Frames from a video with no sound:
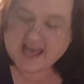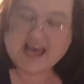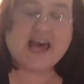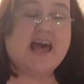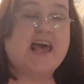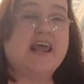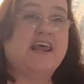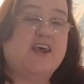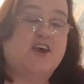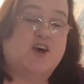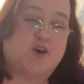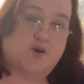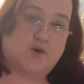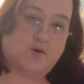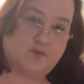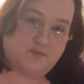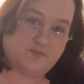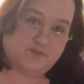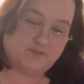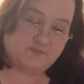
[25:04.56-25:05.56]

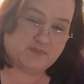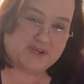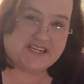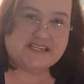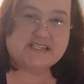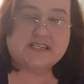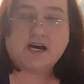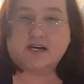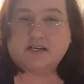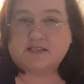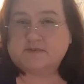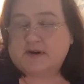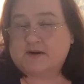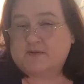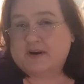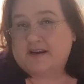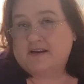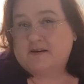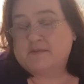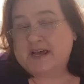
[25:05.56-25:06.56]
Anywho, but he talks about
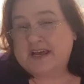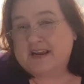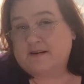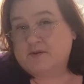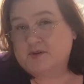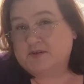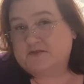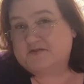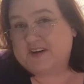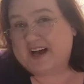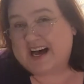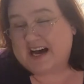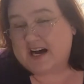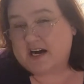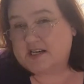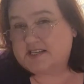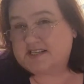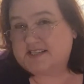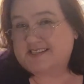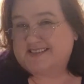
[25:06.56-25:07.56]
random animal
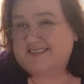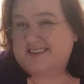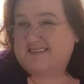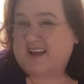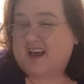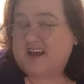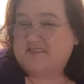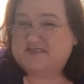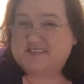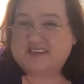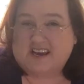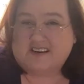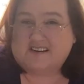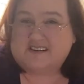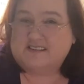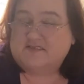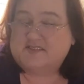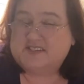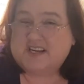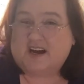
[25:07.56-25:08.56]
facts. The life
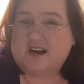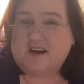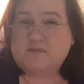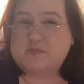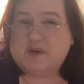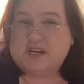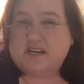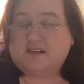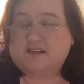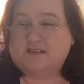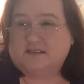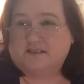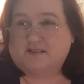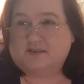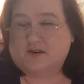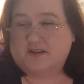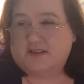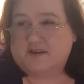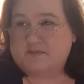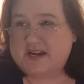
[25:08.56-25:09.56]
cycle of a dung beetle,
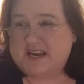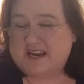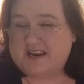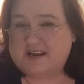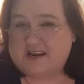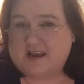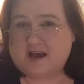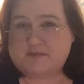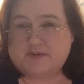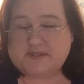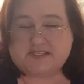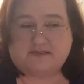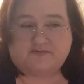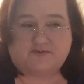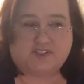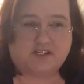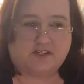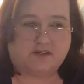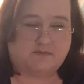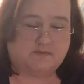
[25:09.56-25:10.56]
or the mating habits of
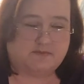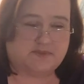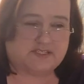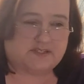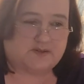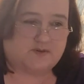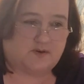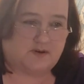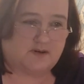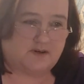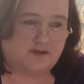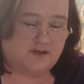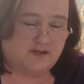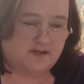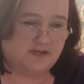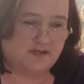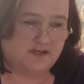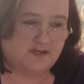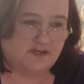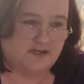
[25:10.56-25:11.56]
chimps, or
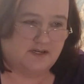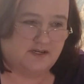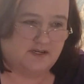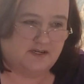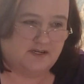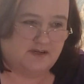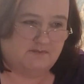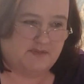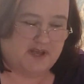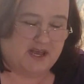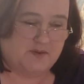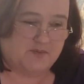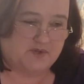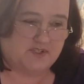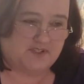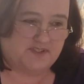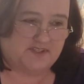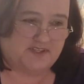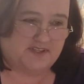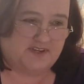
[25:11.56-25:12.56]

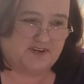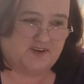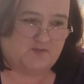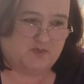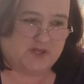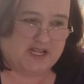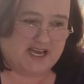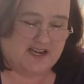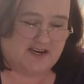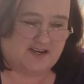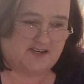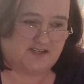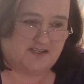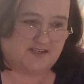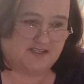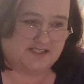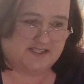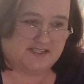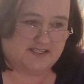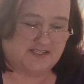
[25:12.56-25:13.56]
mammals and their
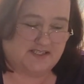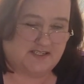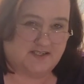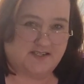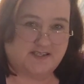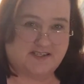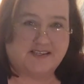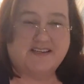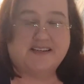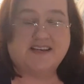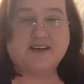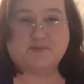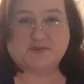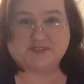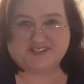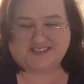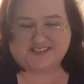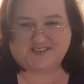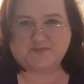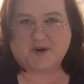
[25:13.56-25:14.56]
bladders. It
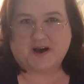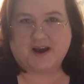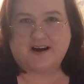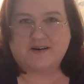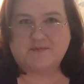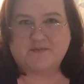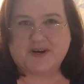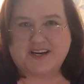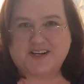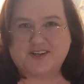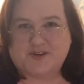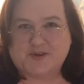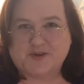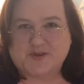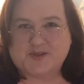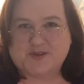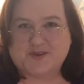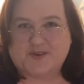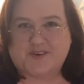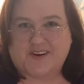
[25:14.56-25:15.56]
was inspired by a true
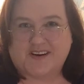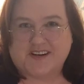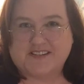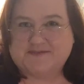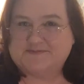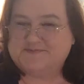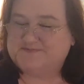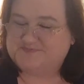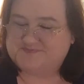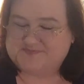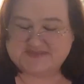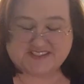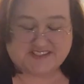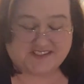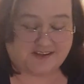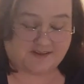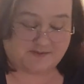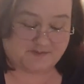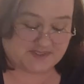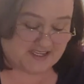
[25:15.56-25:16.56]
story.
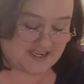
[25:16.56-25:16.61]
That's all I'm